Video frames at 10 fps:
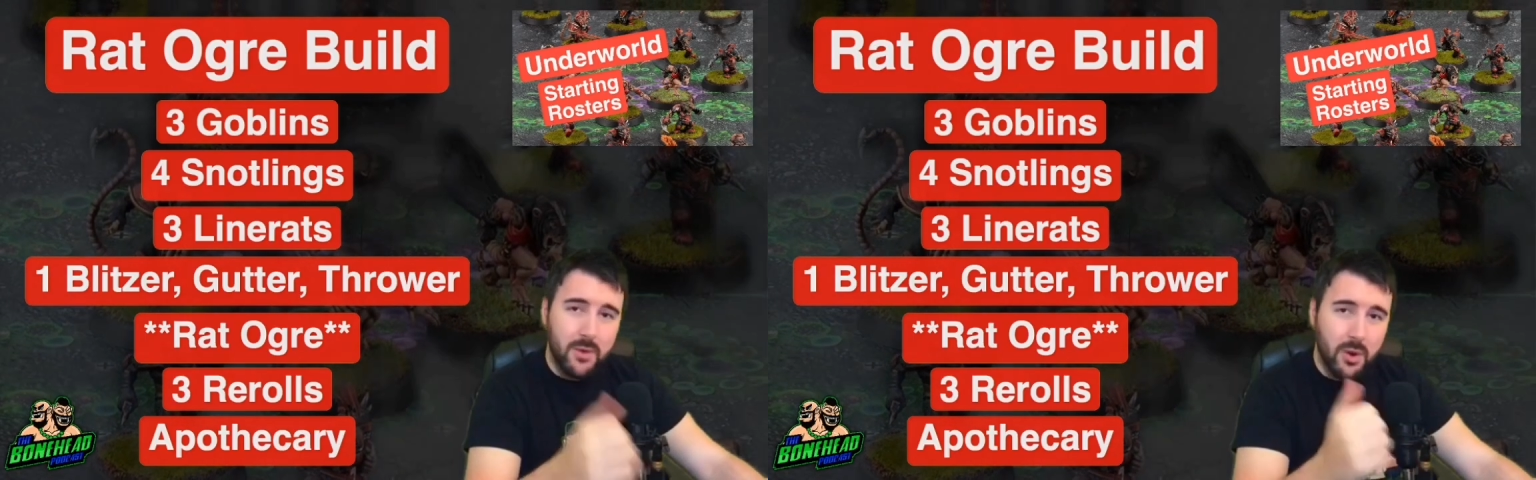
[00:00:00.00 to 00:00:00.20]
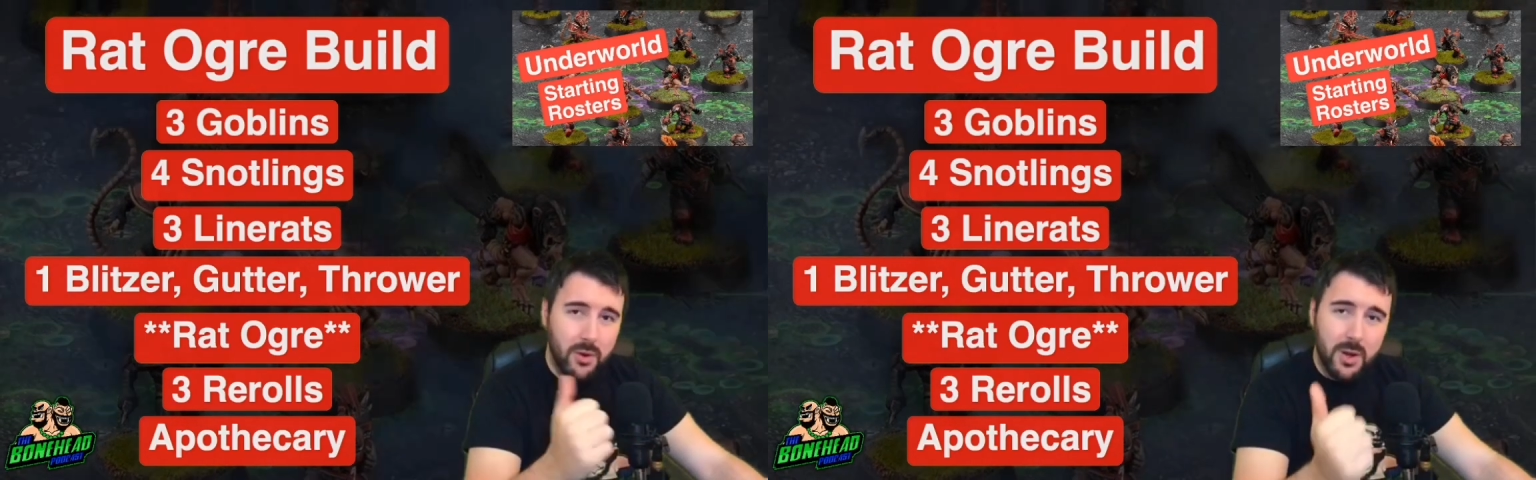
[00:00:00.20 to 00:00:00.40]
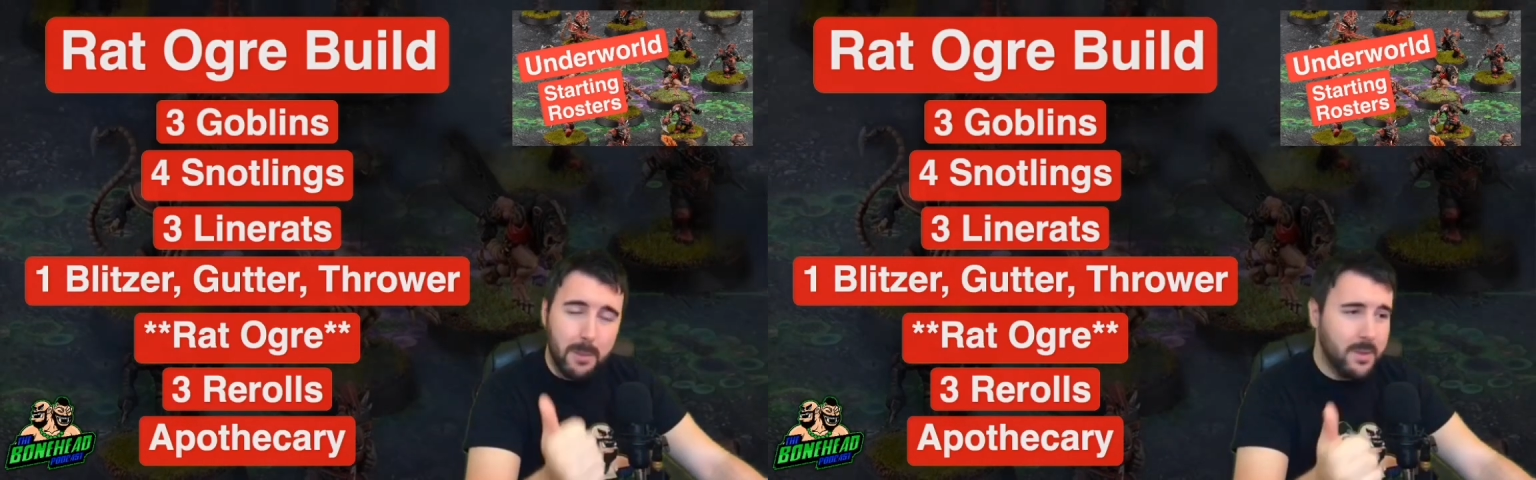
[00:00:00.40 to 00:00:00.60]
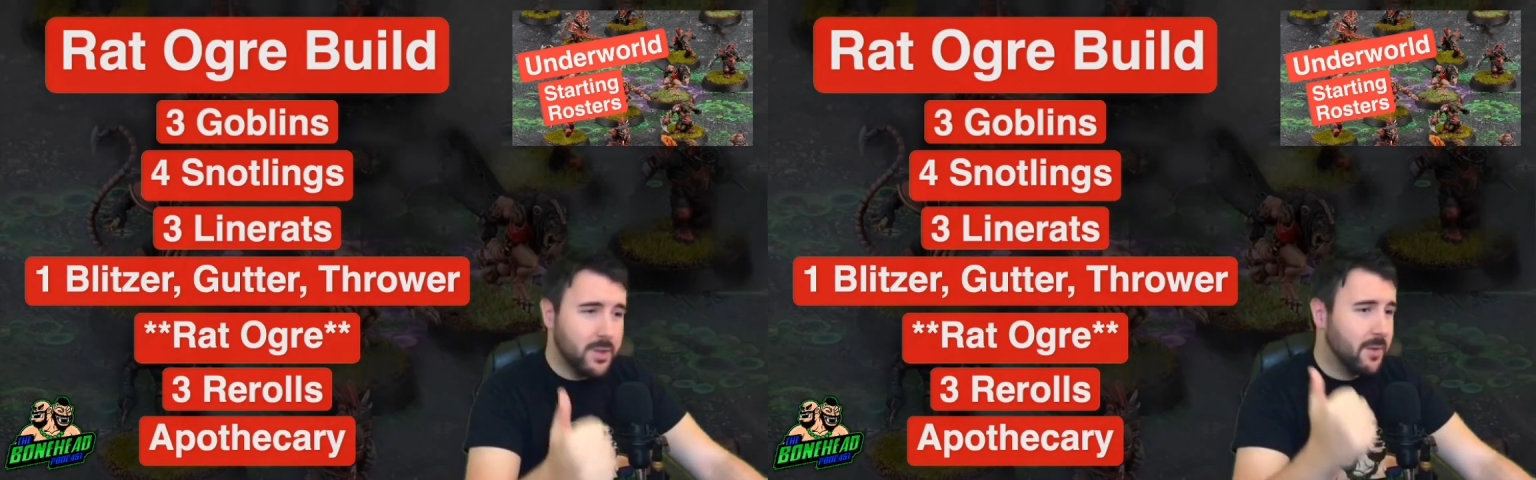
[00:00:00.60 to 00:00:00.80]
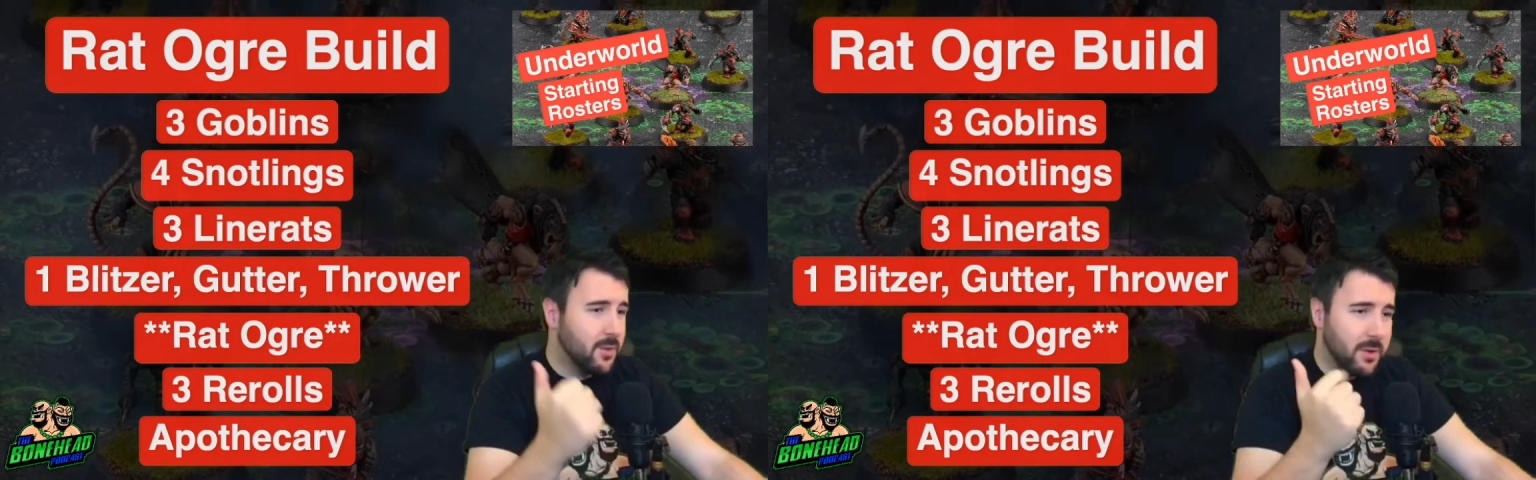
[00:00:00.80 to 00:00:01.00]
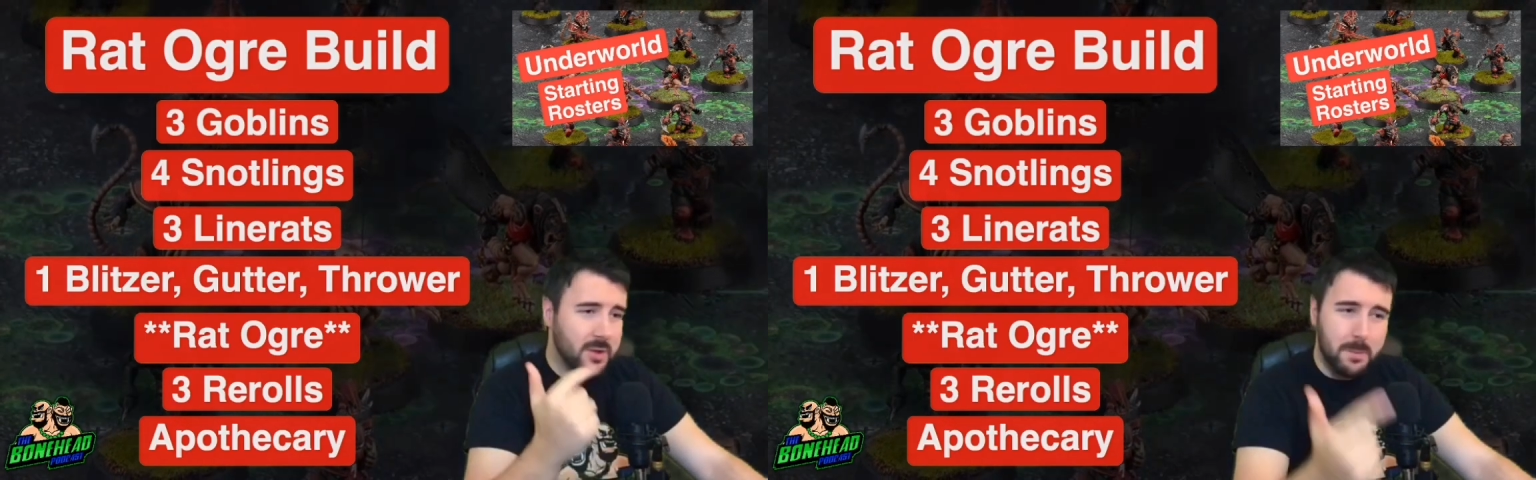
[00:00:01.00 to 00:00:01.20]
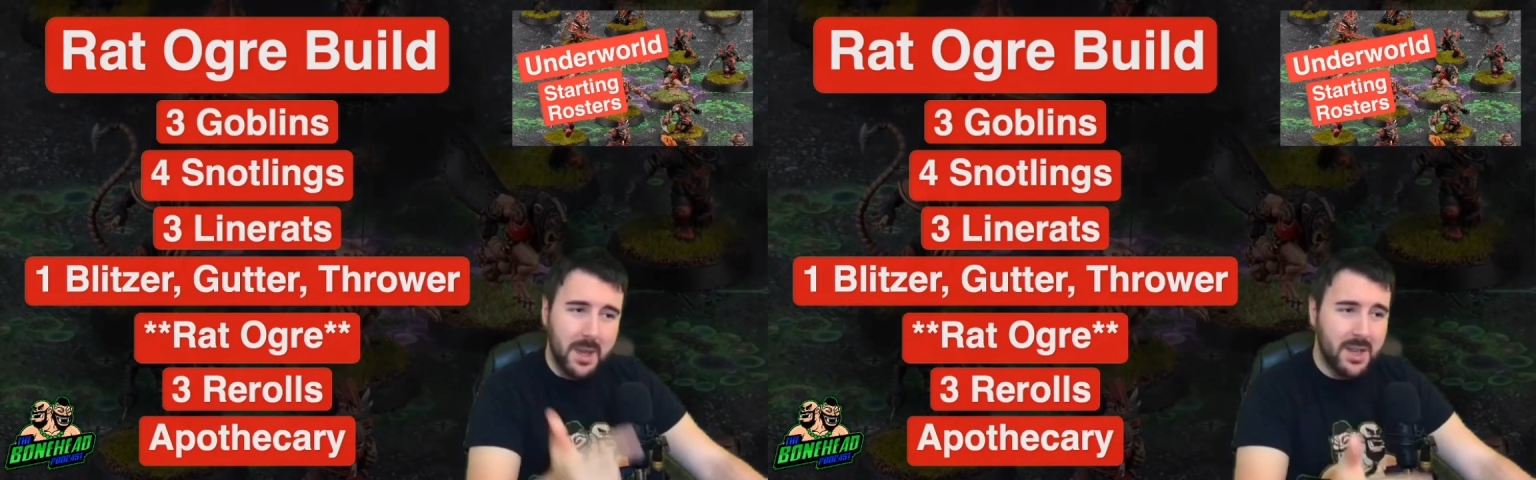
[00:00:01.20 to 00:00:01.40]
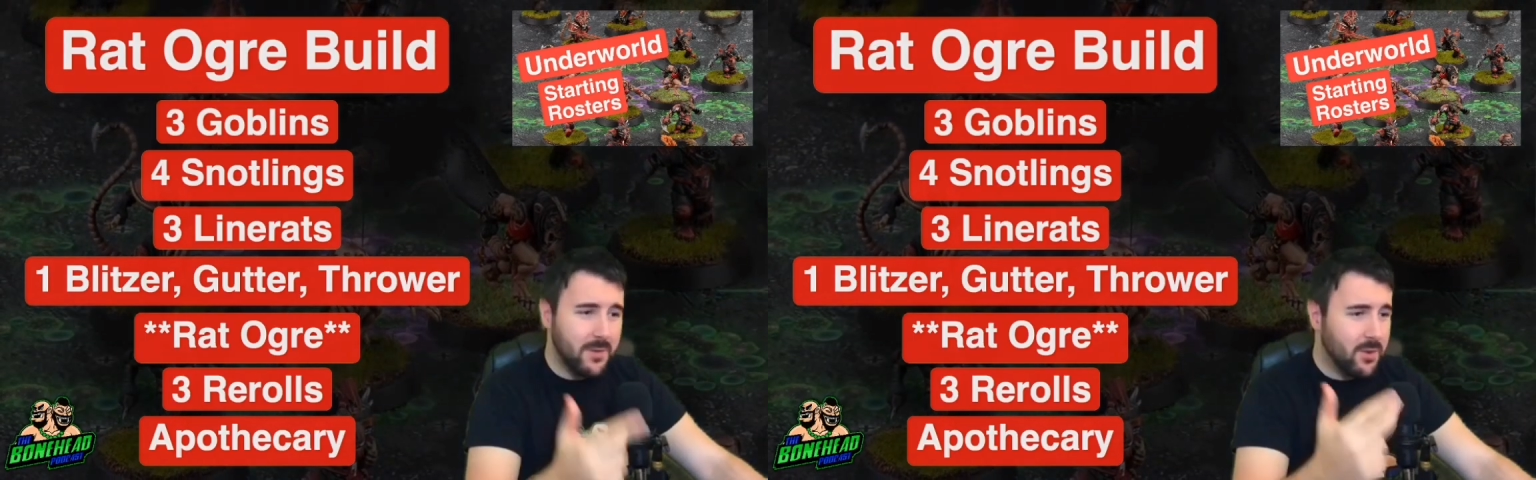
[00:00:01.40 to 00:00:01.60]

You've got numbers, you've got speed,